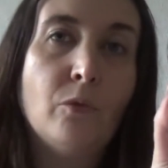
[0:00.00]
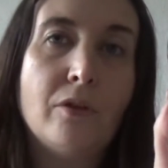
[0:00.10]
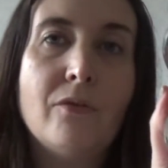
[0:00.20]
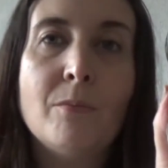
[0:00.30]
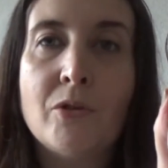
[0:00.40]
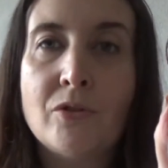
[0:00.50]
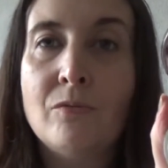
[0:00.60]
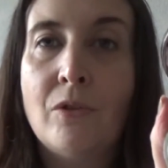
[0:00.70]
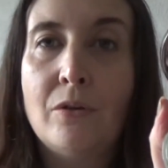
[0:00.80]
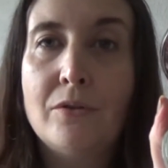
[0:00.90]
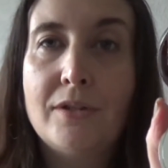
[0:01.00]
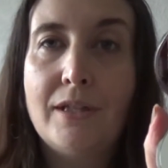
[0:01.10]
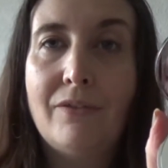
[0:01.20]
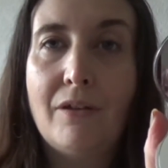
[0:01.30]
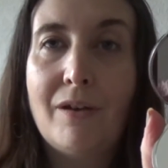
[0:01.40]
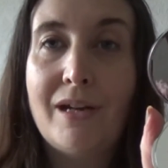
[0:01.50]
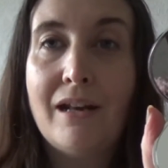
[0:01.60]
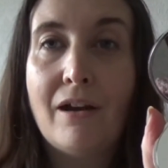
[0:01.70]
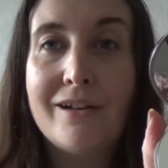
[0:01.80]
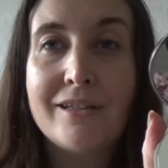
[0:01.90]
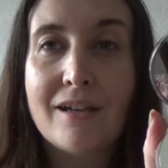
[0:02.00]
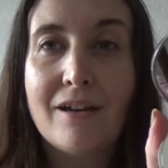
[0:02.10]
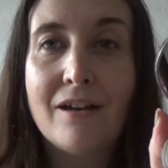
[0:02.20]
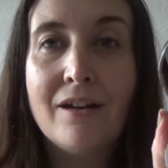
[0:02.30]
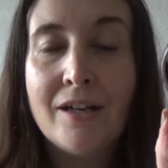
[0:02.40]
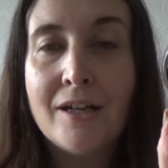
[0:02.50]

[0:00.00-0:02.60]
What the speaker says: one of the modern ones, see if they're any lighter